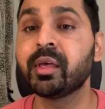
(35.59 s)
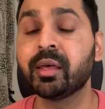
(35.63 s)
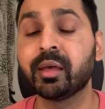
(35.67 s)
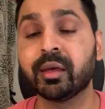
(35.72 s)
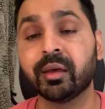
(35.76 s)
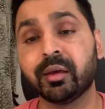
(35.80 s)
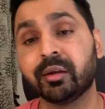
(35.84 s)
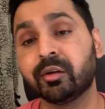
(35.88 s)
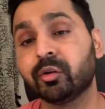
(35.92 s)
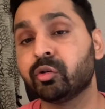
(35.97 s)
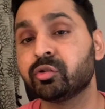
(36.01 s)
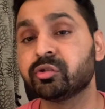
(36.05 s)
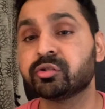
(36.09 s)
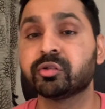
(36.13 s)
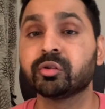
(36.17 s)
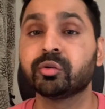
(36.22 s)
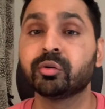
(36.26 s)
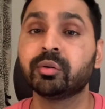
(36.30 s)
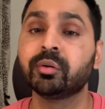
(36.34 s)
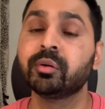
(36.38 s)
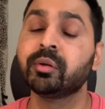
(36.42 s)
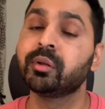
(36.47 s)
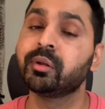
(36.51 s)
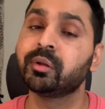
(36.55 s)
and
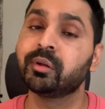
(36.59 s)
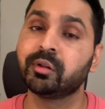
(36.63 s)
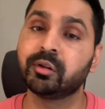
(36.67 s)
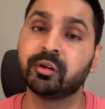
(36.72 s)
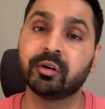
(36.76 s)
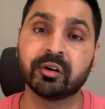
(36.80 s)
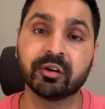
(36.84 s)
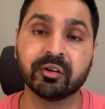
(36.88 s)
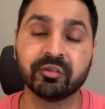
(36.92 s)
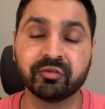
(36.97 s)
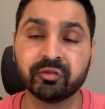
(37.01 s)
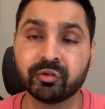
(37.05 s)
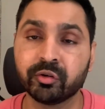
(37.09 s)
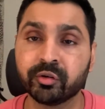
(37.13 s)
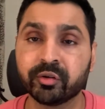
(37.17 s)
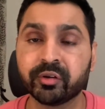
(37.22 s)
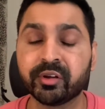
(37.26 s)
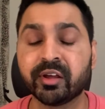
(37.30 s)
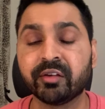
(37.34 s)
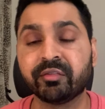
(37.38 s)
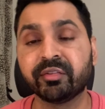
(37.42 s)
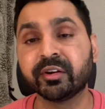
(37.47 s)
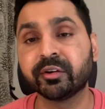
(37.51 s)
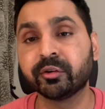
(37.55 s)
also a lot of
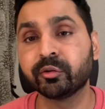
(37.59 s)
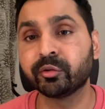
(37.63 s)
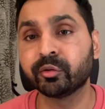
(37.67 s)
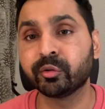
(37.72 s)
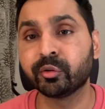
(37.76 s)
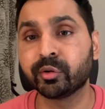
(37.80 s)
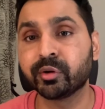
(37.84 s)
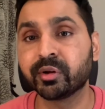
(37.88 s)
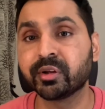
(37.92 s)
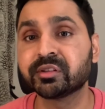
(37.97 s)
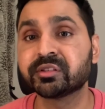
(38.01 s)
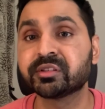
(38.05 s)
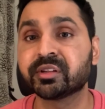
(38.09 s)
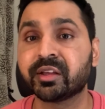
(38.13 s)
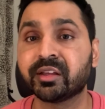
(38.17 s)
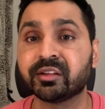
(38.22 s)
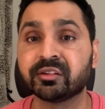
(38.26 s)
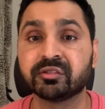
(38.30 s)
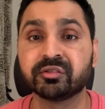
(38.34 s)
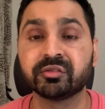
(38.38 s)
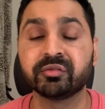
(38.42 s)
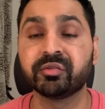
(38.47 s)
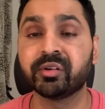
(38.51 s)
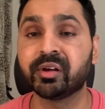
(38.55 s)
photography tutorials
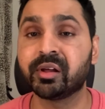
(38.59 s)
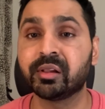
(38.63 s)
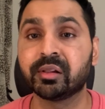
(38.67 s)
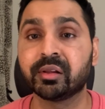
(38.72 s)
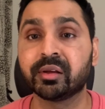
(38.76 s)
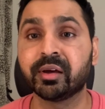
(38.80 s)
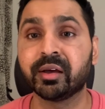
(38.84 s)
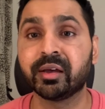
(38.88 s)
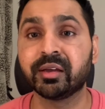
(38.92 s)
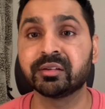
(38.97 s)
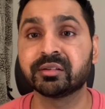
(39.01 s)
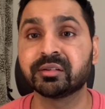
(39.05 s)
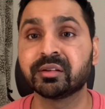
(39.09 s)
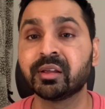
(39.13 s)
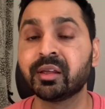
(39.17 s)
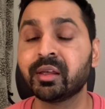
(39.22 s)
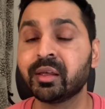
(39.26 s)
as well guys.